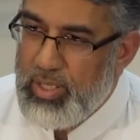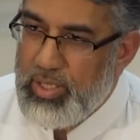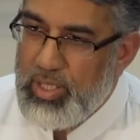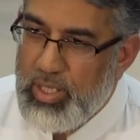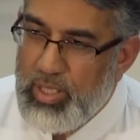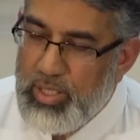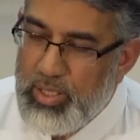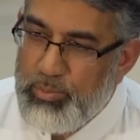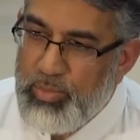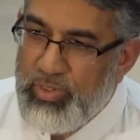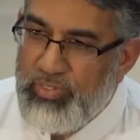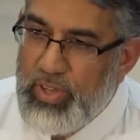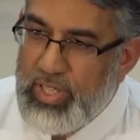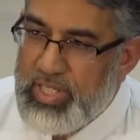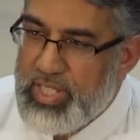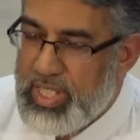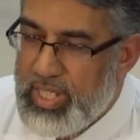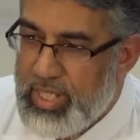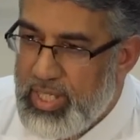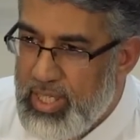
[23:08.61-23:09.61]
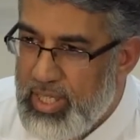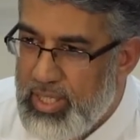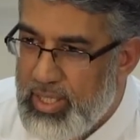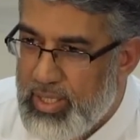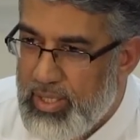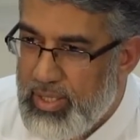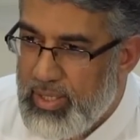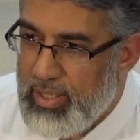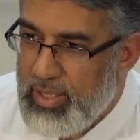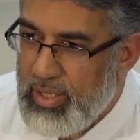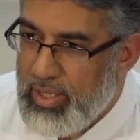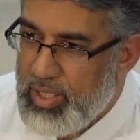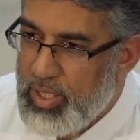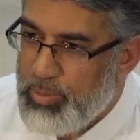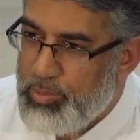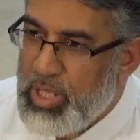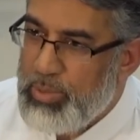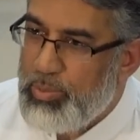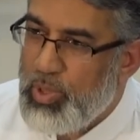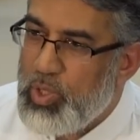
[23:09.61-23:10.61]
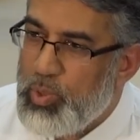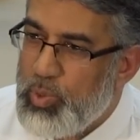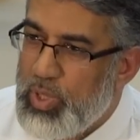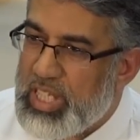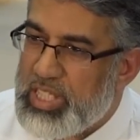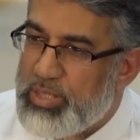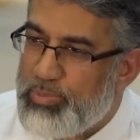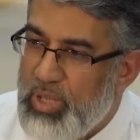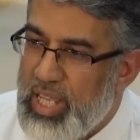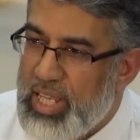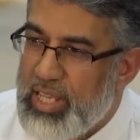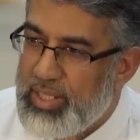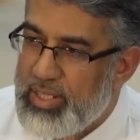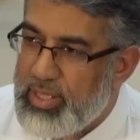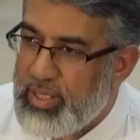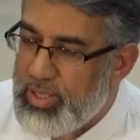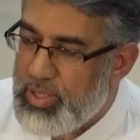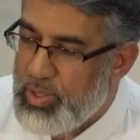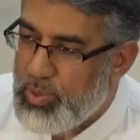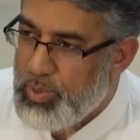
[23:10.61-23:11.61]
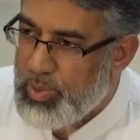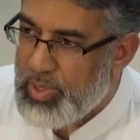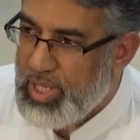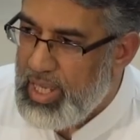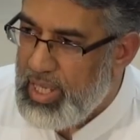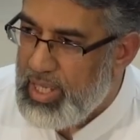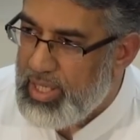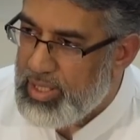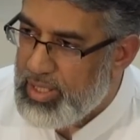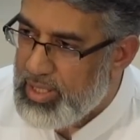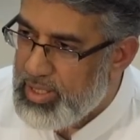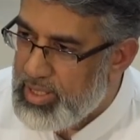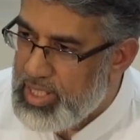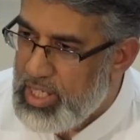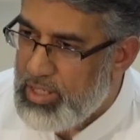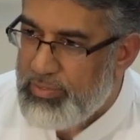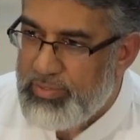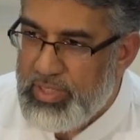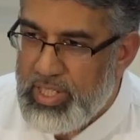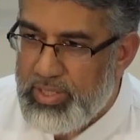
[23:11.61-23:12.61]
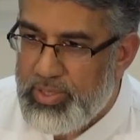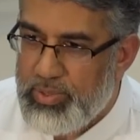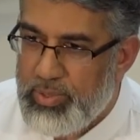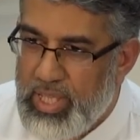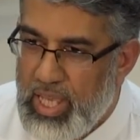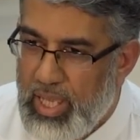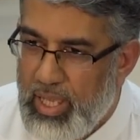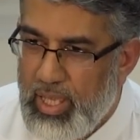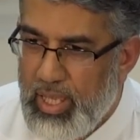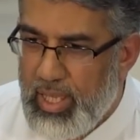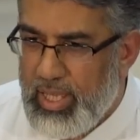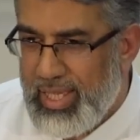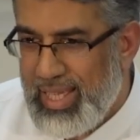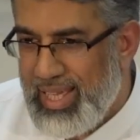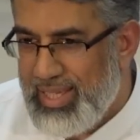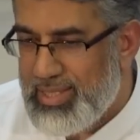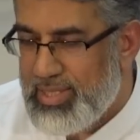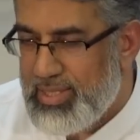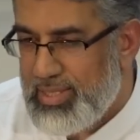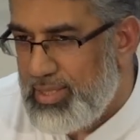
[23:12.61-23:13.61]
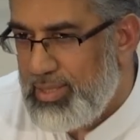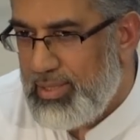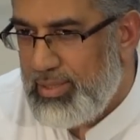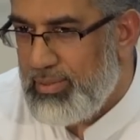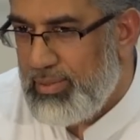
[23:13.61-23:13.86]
the Mufassirin, the people who explained the Quran and delved into that, yes,